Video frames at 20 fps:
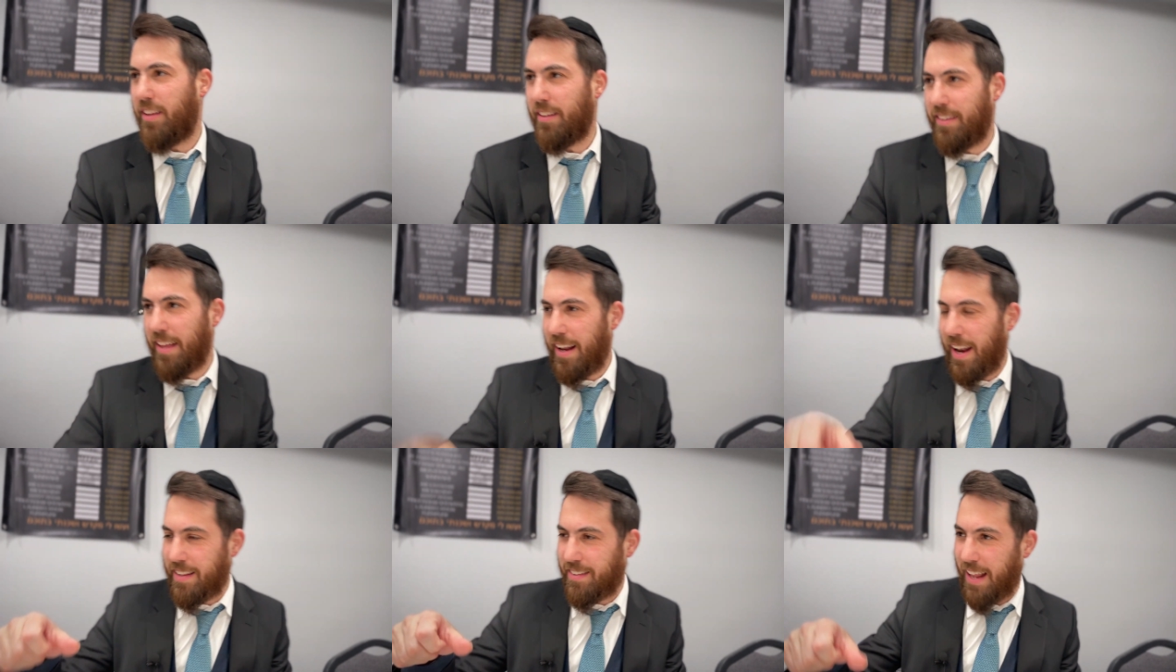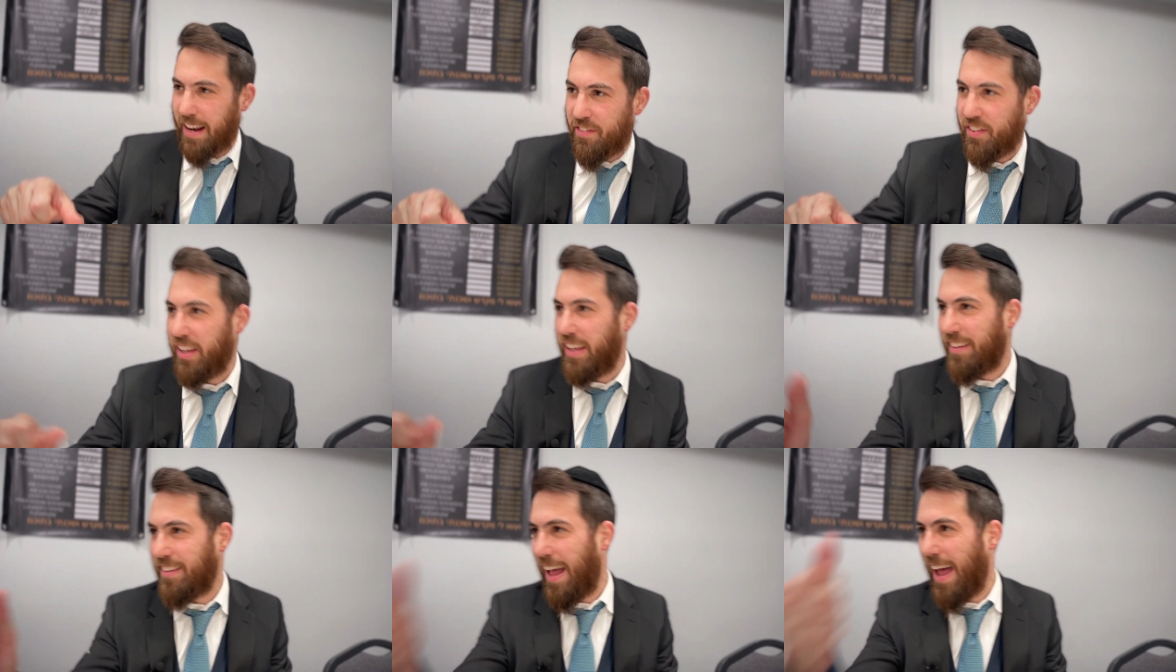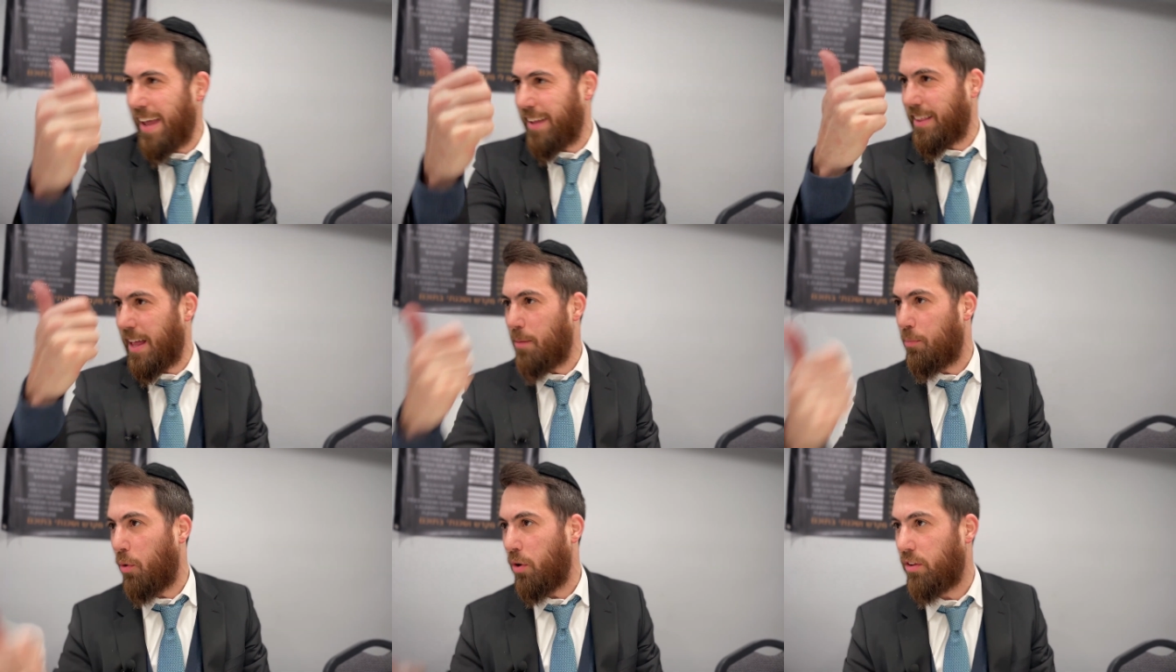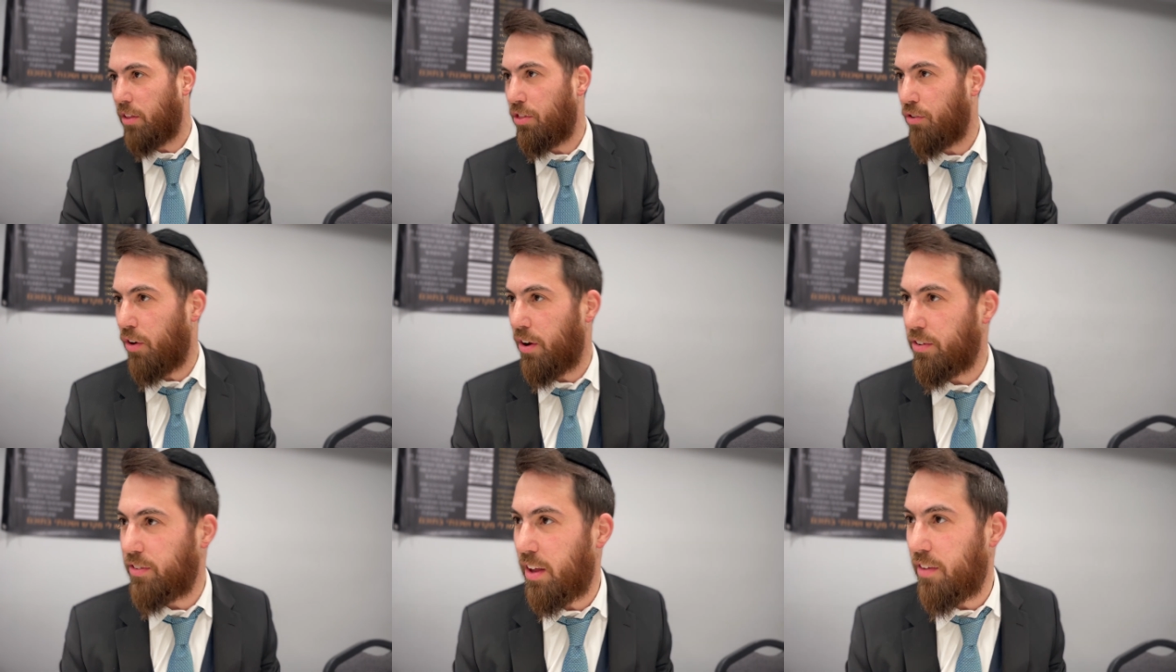not, it's not even kedai at that point to
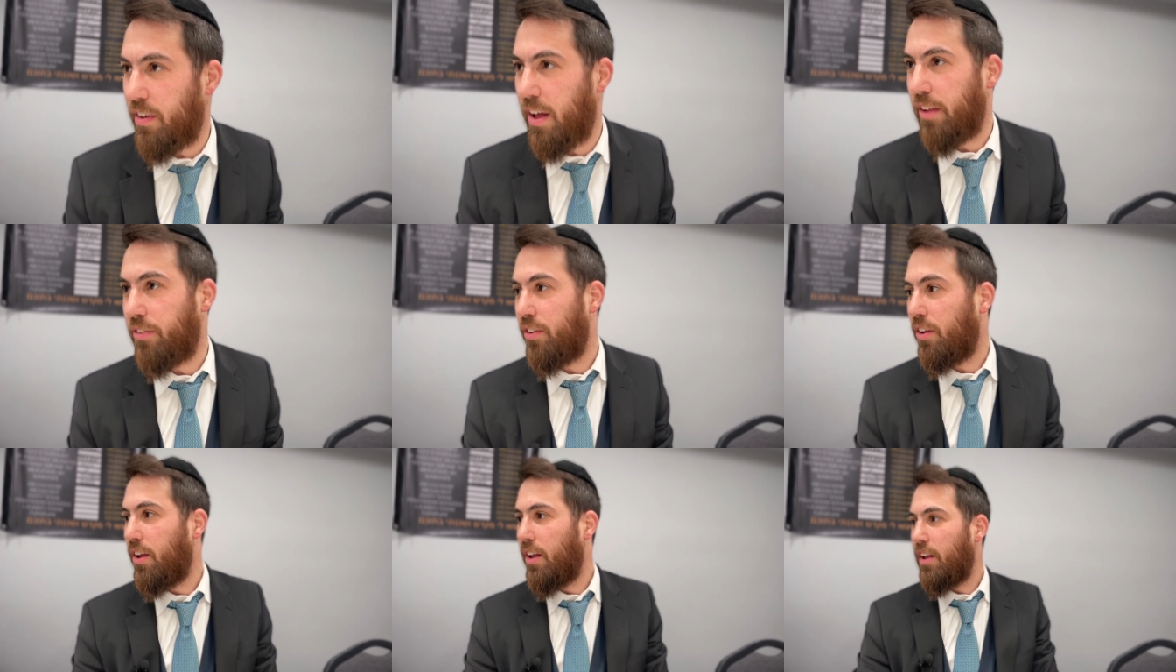throw yourself out.